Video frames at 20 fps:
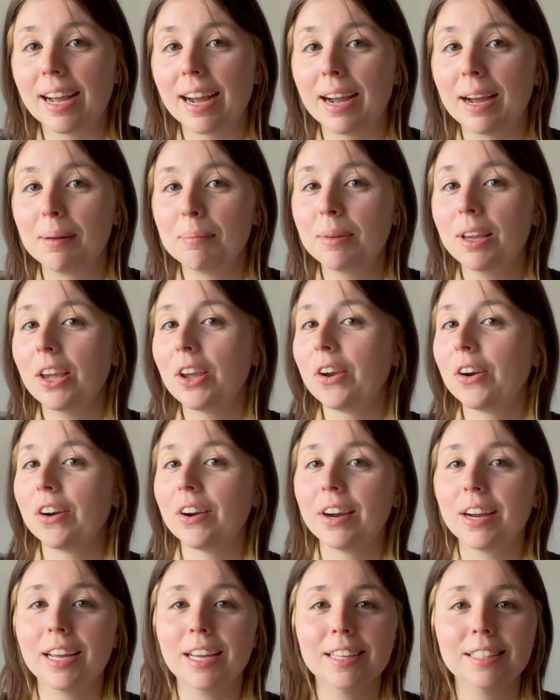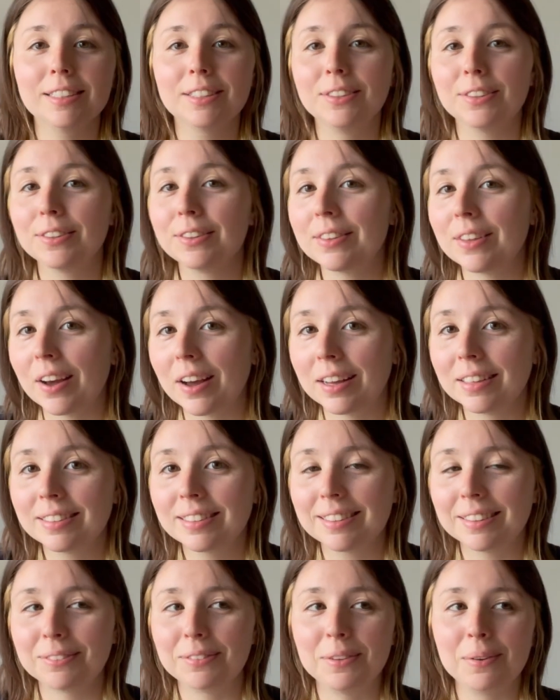I'm curious your
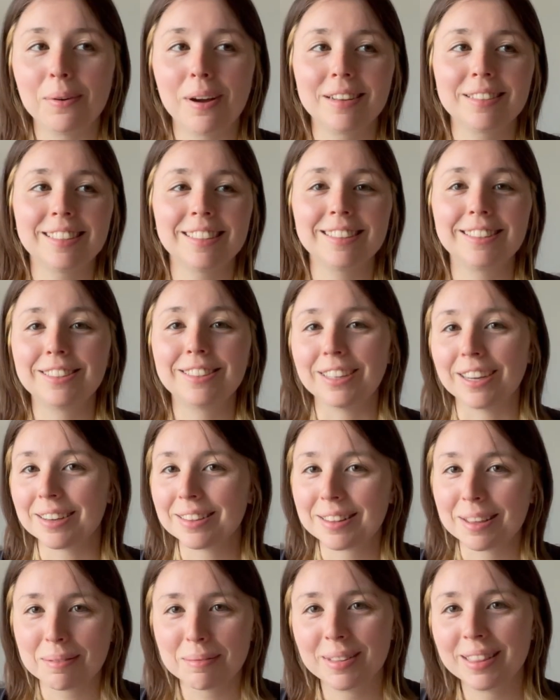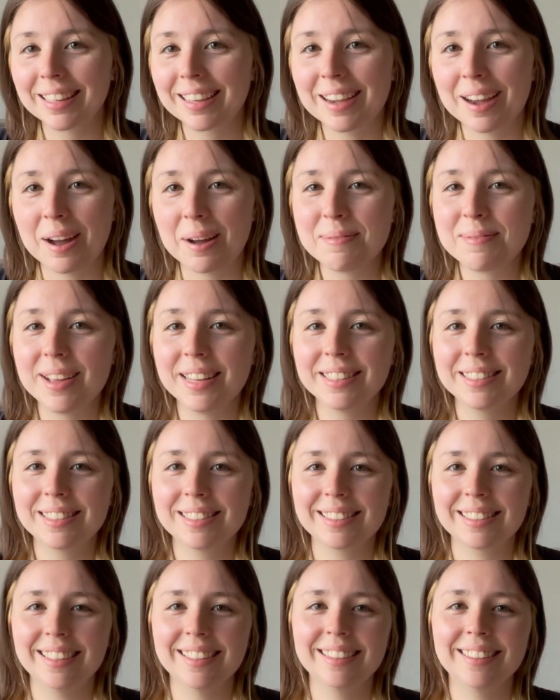thoughts if you want to share them in the
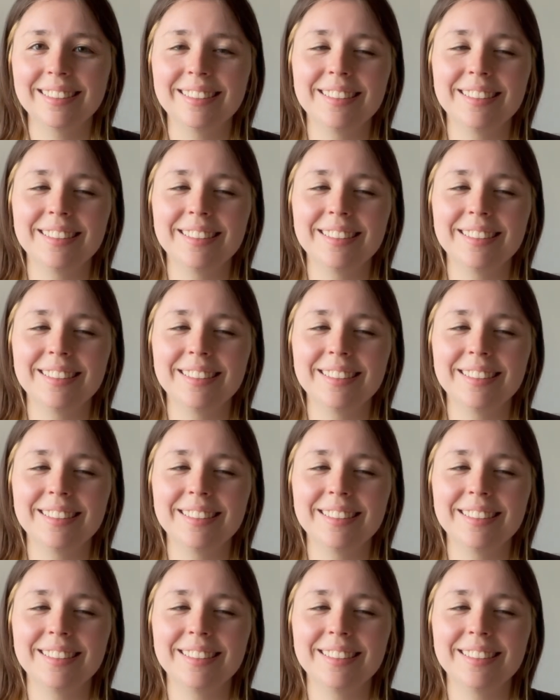comments in a